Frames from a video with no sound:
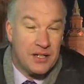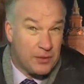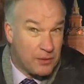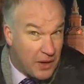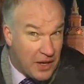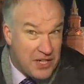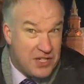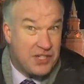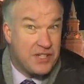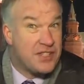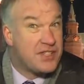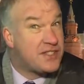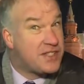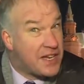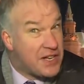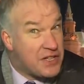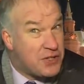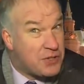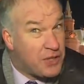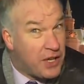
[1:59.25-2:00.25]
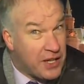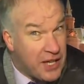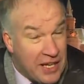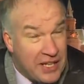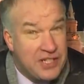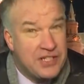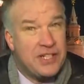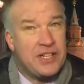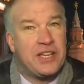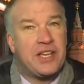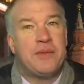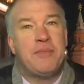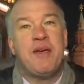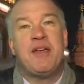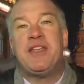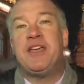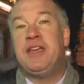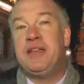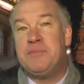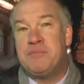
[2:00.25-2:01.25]
Russia's Central Election
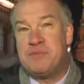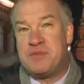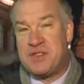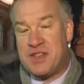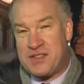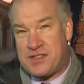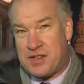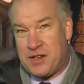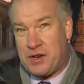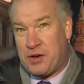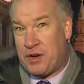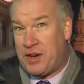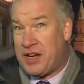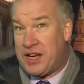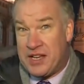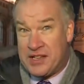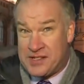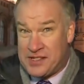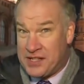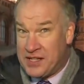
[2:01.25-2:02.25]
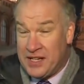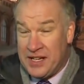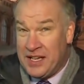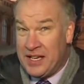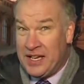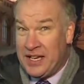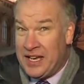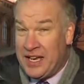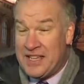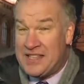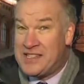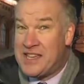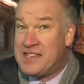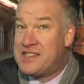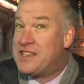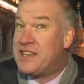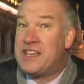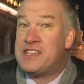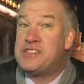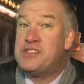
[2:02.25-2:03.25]
Committee disagrees. It
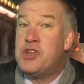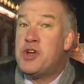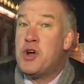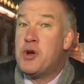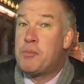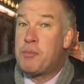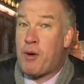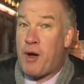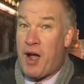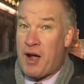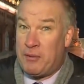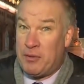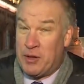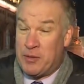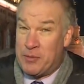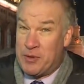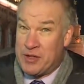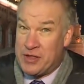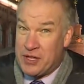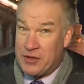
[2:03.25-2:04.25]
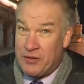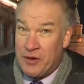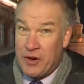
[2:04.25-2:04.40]
says it has no problem with the